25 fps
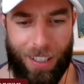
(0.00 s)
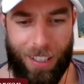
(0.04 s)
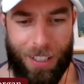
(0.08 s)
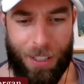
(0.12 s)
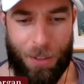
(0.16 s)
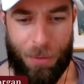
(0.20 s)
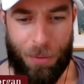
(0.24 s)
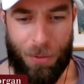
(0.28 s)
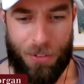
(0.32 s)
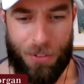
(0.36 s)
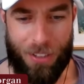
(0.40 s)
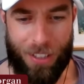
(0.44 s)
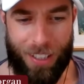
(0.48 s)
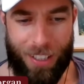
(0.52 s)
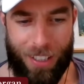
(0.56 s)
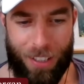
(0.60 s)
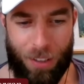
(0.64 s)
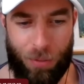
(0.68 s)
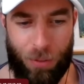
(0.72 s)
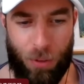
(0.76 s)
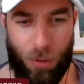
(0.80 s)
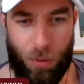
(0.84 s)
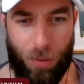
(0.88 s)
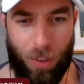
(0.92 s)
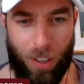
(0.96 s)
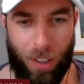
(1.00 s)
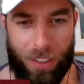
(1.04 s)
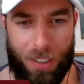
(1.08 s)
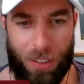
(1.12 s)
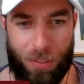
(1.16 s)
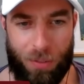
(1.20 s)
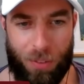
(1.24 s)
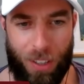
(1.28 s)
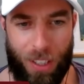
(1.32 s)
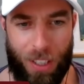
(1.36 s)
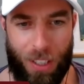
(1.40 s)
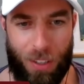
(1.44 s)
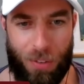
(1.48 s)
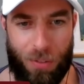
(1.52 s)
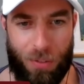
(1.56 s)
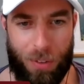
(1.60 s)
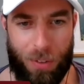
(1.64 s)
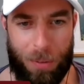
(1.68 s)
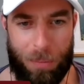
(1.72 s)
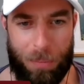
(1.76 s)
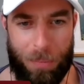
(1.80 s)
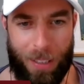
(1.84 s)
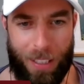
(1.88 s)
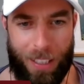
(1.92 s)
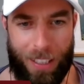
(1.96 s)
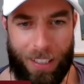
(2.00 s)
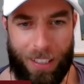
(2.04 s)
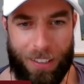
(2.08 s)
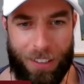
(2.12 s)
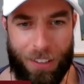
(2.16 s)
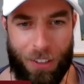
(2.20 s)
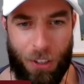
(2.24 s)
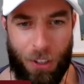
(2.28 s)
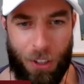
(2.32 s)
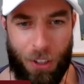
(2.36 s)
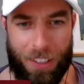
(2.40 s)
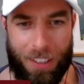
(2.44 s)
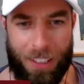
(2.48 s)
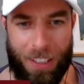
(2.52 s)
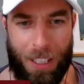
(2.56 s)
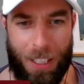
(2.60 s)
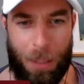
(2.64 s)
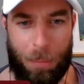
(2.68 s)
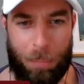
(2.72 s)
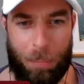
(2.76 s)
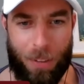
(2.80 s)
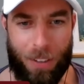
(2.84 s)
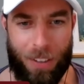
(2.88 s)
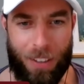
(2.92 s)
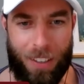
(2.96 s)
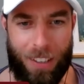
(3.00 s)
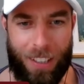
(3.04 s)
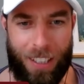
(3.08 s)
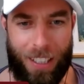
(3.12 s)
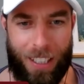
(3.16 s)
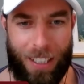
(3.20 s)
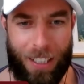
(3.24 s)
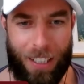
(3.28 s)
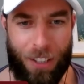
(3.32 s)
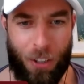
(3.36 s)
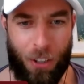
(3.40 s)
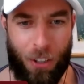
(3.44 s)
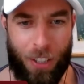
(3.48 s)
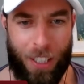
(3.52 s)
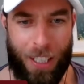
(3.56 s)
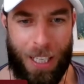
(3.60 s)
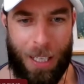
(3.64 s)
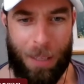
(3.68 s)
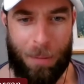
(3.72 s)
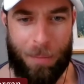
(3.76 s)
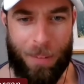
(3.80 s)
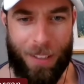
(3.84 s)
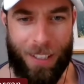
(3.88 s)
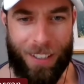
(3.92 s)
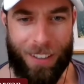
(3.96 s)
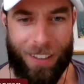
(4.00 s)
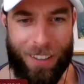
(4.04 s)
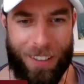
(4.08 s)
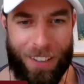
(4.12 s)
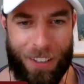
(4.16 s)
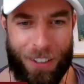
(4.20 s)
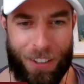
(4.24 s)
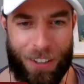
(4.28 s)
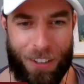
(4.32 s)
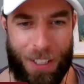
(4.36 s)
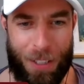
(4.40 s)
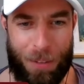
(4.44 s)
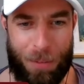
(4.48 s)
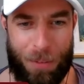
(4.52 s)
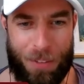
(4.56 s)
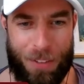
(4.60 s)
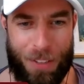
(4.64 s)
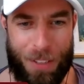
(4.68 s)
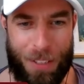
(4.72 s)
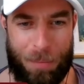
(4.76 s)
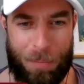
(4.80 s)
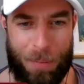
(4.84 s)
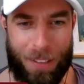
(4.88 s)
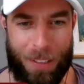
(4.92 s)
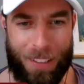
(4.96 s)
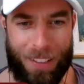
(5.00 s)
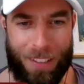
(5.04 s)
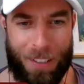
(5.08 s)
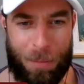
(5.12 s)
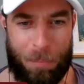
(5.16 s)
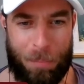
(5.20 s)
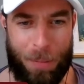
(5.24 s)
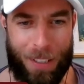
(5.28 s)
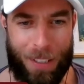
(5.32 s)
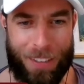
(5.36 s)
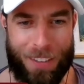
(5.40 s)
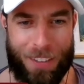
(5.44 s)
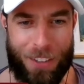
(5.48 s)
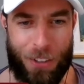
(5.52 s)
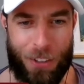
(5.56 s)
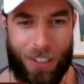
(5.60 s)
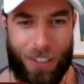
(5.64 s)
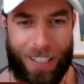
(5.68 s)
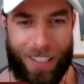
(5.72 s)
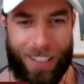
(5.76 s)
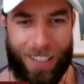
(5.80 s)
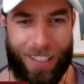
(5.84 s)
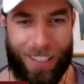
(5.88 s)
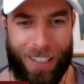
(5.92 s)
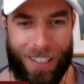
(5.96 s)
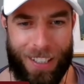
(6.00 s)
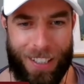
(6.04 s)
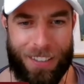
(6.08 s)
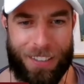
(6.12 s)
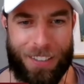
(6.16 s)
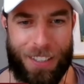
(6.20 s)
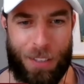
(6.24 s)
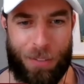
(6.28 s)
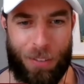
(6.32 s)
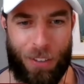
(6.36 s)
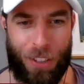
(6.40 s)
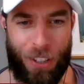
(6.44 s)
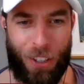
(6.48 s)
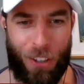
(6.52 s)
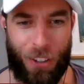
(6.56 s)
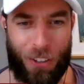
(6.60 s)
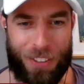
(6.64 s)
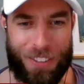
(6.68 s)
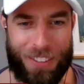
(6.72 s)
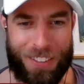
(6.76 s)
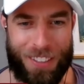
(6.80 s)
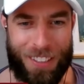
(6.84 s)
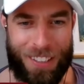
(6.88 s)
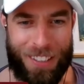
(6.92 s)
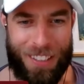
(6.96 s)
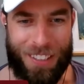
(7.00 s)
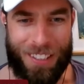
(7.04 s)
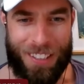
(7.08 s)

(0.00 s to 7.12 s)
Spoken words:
And there was a few 45s from the keeper, Cunningham there. I heard he was been compared to Stephen Cluxton.